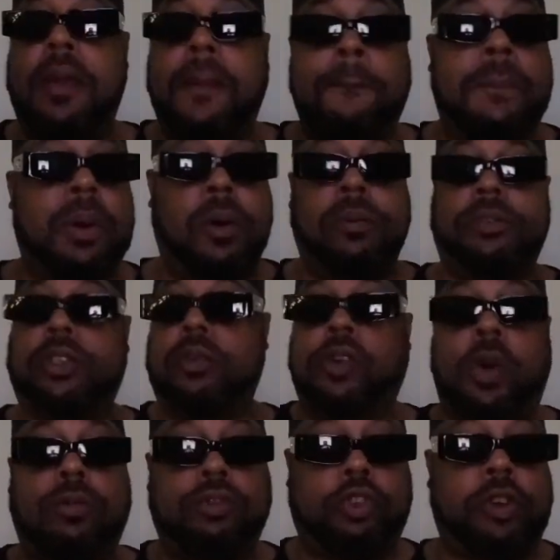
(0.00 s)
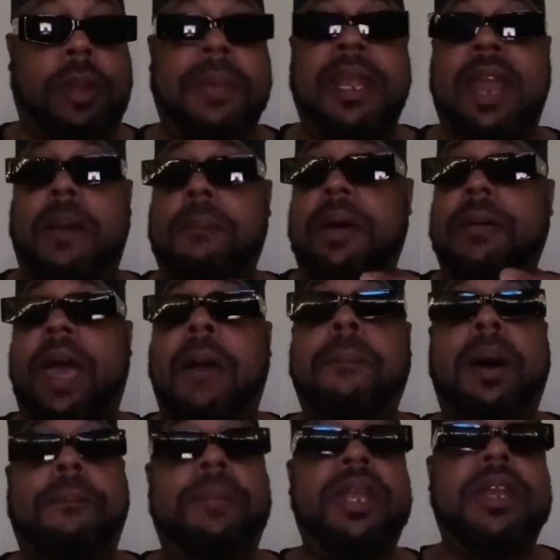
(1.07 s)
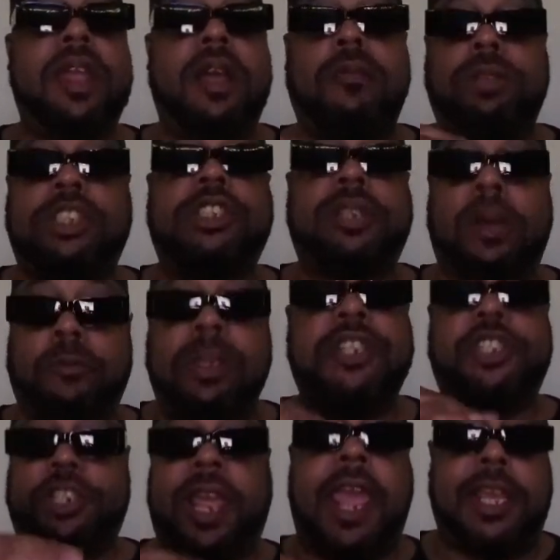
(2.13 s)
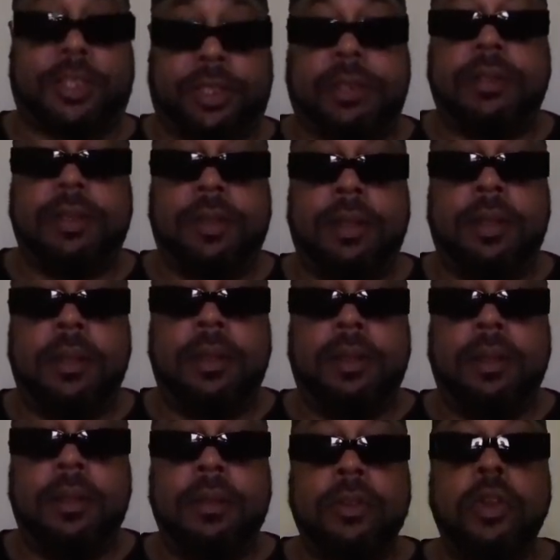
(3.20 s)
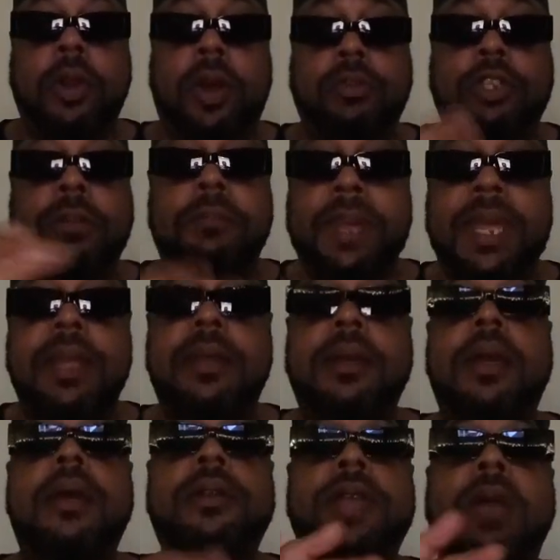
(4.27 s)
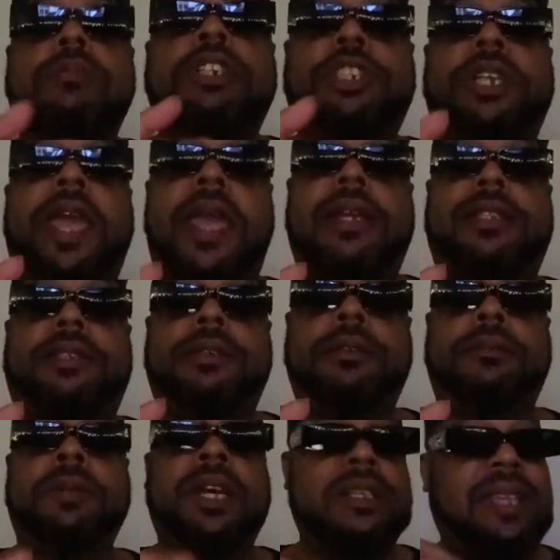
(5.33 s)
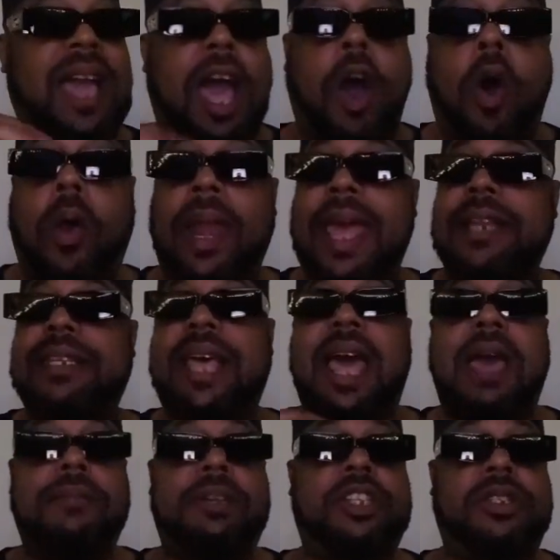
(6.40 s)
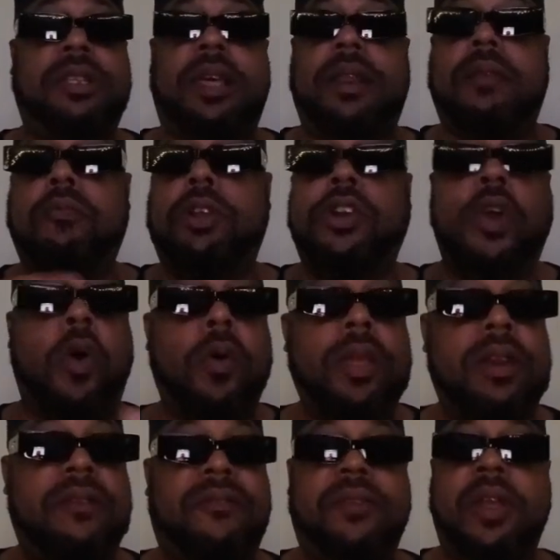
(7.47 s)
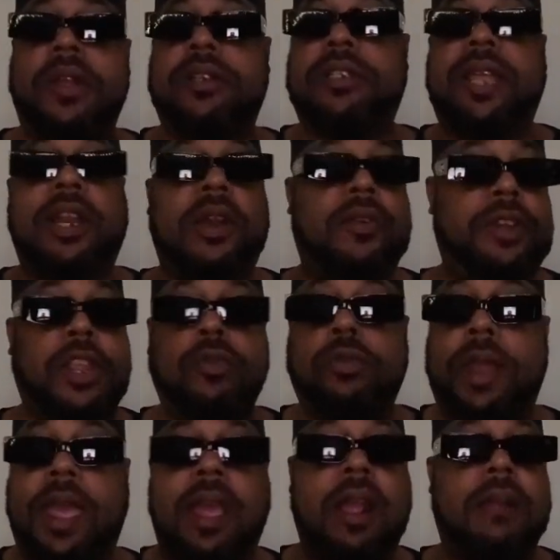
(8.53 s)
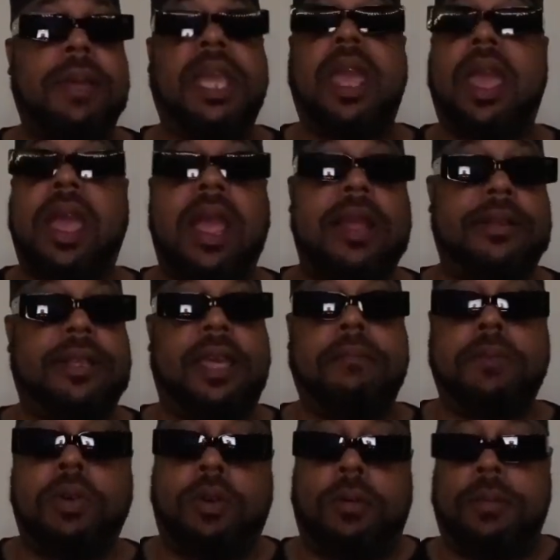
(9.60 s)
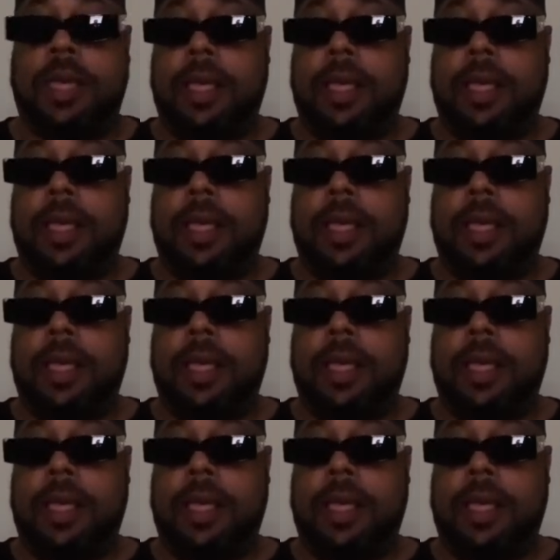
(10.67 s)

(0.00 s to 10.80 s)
Boom, so don't trip. And I'm up in there with sheikhs. You know, to me, they were sheikhs, because they got all that time to study with no interference. They knew the Arabic, everything. Boom.